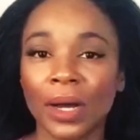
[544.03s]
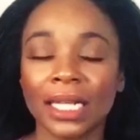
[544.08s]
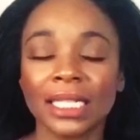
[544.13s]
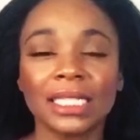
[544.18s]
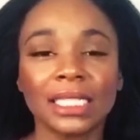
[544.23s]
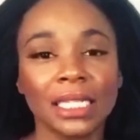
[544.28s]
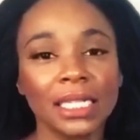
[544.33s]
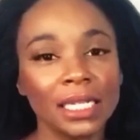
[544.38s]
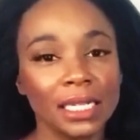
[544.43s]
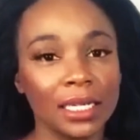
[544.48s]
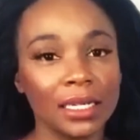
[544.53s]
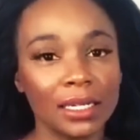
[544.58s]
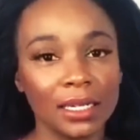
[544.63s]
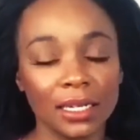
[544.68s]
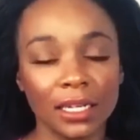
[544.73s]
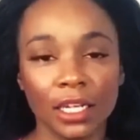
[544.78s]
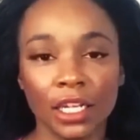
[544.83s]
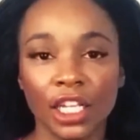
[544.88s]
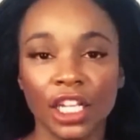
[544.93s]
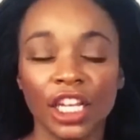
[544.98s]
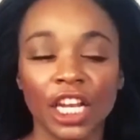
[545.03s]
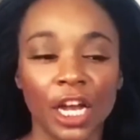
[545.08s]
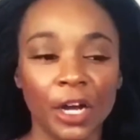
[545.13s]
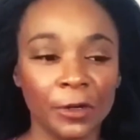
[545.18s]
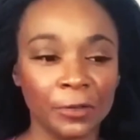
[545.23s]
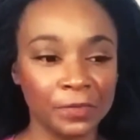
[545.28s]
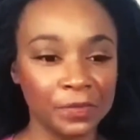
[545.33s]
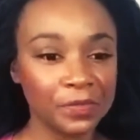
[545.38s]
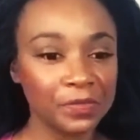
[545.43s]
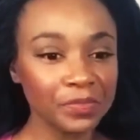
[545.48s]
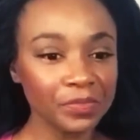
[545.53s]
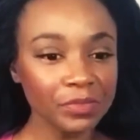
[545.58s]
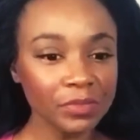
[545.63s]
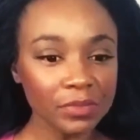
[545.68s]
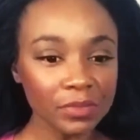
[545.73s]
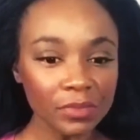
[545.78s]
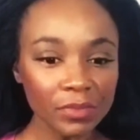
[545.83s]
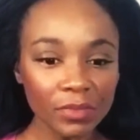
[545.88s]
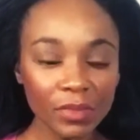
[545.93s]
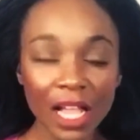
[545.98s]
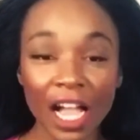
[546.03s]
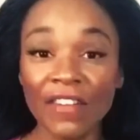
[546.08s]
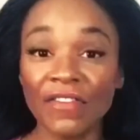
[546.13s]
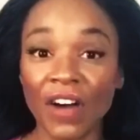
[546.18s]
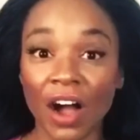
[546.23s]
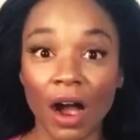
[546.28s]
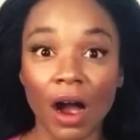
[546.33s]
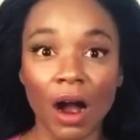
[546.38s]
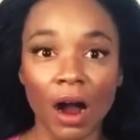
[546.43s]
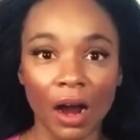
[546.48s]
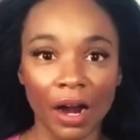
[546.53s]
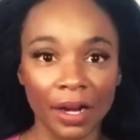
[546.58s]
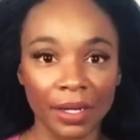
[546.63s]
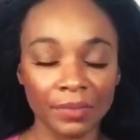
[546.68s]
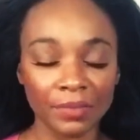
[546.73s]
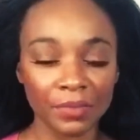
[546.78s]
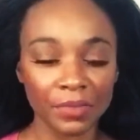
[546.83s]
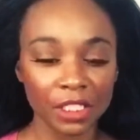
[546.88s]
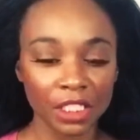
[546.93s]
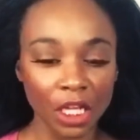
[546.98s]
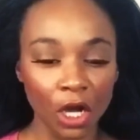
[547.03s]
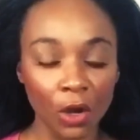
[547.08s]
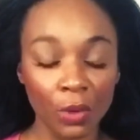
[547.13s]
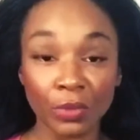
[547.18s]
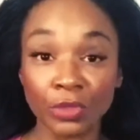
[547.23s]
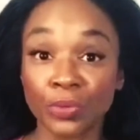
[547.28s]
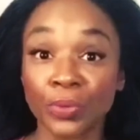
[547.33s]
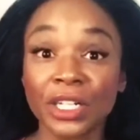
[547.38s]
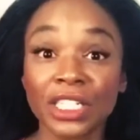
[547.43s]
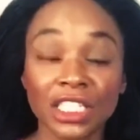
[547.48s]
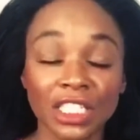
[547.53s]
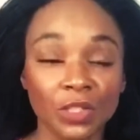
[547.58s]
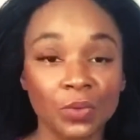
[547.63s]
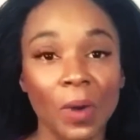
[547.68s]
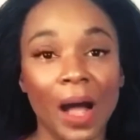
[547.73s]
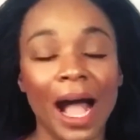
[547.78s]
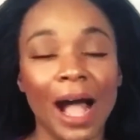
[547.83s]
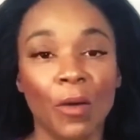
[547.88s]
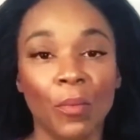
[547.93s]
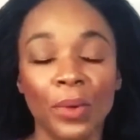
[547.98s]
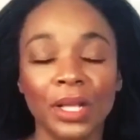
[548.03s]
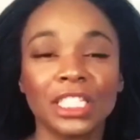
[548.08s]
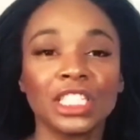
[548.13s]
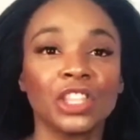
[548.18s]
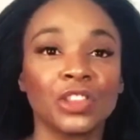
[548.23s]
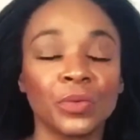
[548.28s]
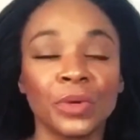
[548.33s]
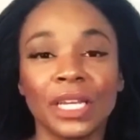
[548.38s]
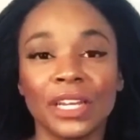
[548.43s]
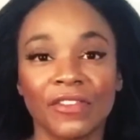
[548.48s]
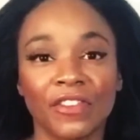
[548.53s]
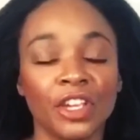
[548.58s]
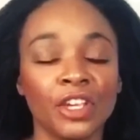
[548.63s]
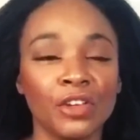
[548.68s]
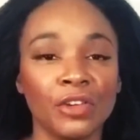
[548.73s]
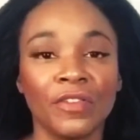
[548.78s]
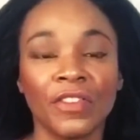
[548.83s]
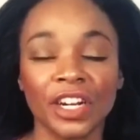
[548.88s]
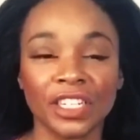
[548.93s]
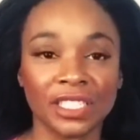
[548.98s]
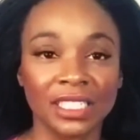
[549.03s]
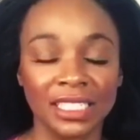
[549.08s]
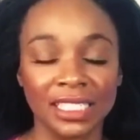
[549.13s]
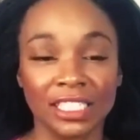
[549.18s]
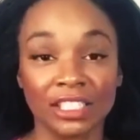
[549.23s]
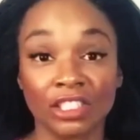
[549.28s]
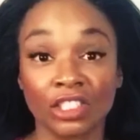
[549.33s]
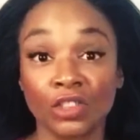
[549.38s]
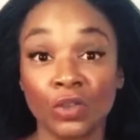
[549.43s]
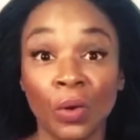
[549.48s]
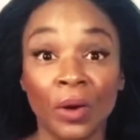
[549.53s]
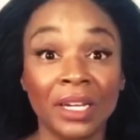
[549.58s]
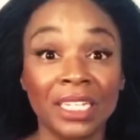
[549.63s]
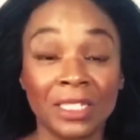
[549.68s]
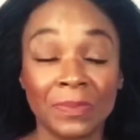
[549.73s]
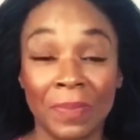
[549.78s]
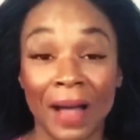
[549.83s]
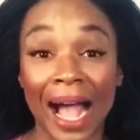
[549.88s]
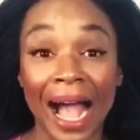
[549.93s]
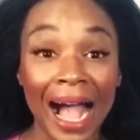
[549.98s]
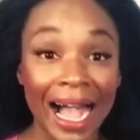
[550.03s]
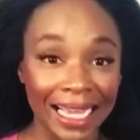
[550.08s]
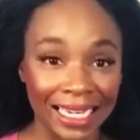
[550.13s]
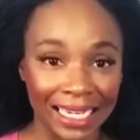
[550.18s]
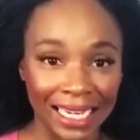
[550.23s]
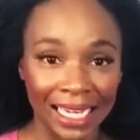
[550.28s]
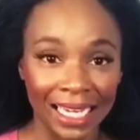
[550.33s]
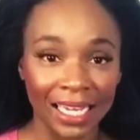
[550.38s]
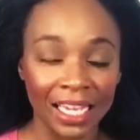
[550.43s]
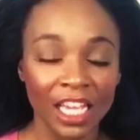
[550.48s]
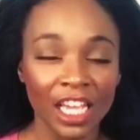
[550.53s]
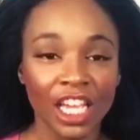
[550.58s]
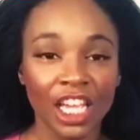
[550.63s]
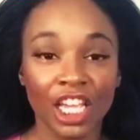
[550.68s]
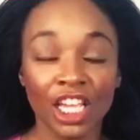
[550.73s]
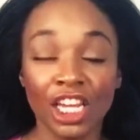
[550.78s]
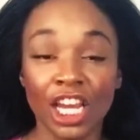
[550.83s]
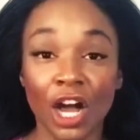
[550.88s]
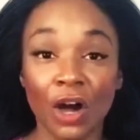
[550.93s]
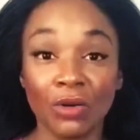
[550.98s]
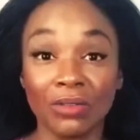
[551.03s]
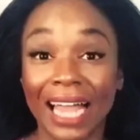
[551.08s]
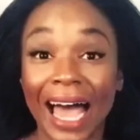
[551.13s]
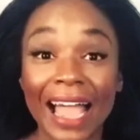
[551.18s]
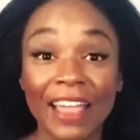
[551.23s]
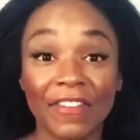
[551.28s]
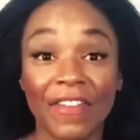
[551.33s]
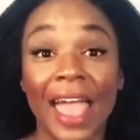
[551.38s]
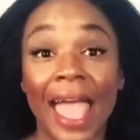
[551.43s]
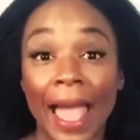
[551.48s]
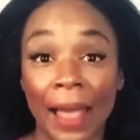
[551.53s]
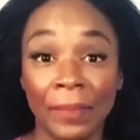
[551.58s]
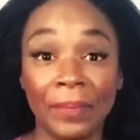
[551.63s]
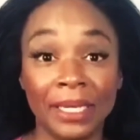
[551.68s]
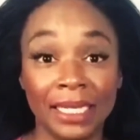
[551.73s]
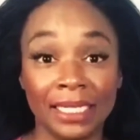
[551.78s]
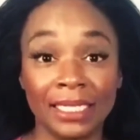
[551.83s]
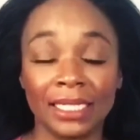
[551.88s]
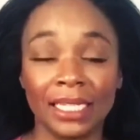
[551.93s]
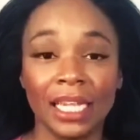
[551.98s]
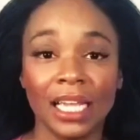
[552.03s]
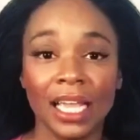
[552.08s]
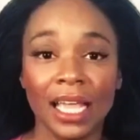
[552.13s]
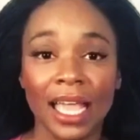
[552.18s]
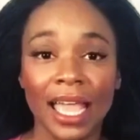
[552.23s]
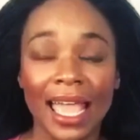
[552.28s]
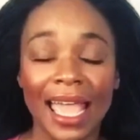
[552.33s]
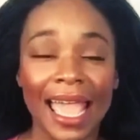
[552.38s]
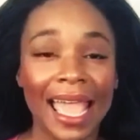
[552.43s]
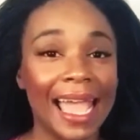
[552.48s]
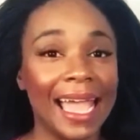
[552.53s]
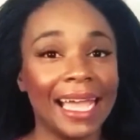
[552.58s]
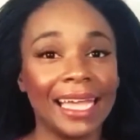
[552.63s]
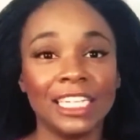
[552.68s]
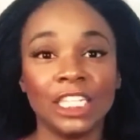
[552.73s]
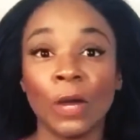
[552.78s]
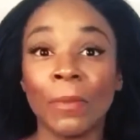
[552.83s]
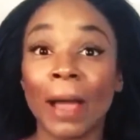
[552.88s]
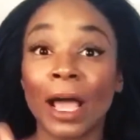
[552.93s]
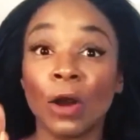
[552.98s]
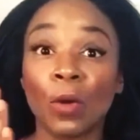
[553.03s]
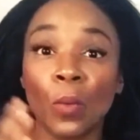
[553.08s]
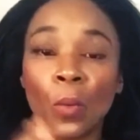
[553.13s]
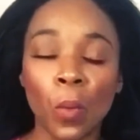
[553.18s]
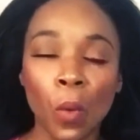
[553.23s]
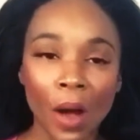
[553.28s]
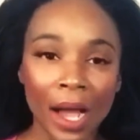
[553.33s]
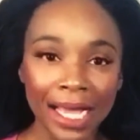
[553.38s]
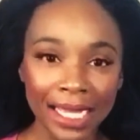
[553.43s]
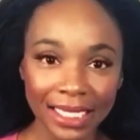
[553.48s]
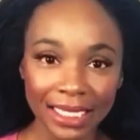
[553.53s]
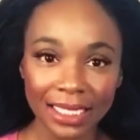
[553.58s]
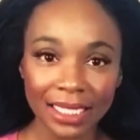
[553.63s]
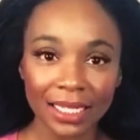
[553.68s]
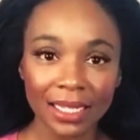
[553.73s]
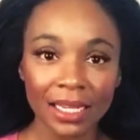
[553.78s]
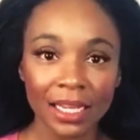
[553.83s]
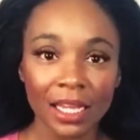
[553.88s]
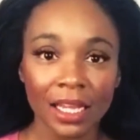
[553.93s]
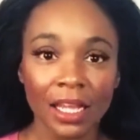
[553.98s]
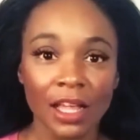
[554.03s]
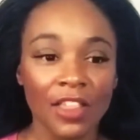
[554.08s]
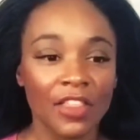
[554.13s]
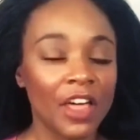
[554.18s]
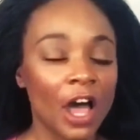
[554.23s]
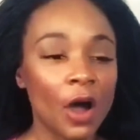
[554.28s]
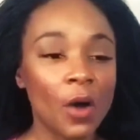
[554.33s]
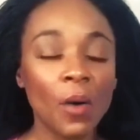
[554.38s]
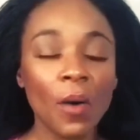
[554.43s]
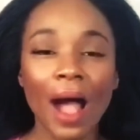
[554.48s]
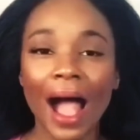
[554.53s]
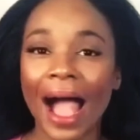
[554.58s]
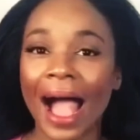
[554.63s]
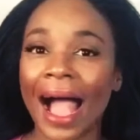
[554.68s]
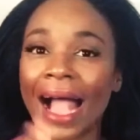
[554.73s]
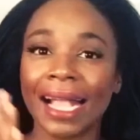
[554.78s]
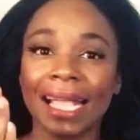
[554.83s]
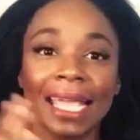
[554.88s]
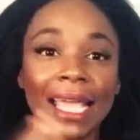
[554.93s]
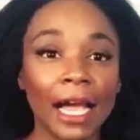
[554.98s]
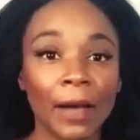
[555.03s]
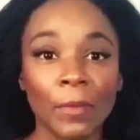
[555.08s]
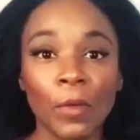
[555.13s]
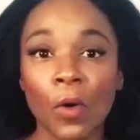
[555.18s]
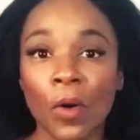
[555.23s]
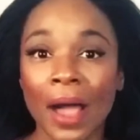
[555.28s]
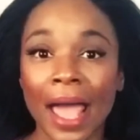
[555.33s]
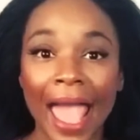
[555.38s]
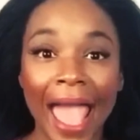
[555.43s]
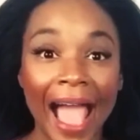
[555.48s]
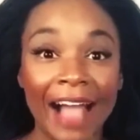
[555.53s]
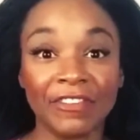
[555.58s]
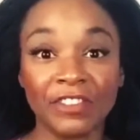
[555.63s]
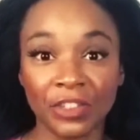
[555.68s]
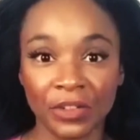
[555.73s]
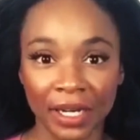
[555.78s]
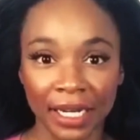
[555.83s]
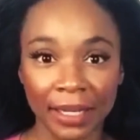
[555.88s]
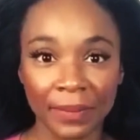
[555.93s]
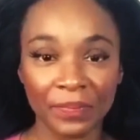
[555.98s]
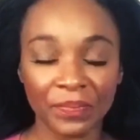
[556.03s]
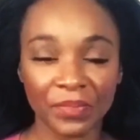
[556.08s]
it took, I fought hard. So it was reasons why I went to 3 different universities. There's stories behind it, life happened. And no matter what, though, I kept going after it,